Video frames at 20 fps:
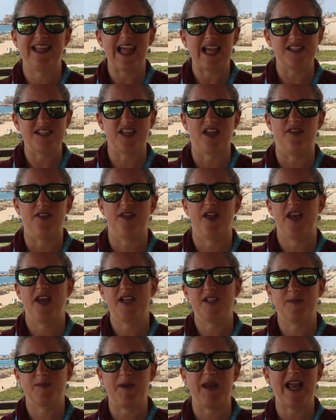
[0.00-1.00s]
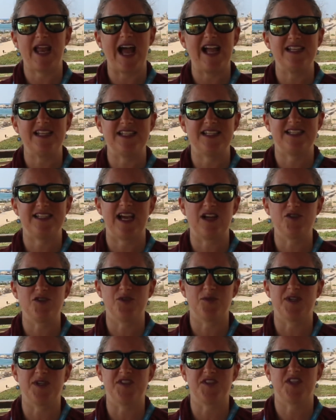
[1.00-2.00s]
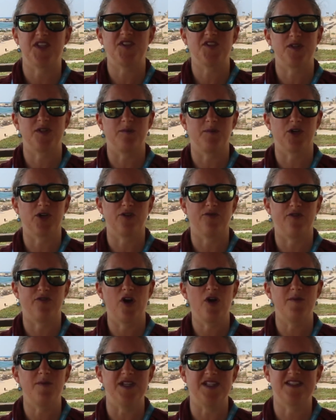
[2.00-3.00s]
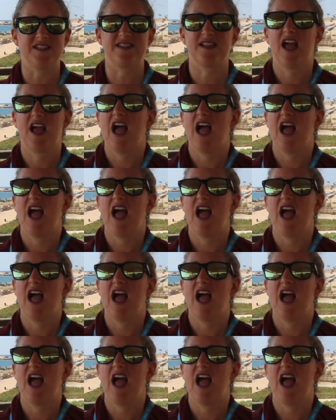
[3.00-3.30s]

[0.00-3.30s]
letter that has been handed down to us as the book of Romans.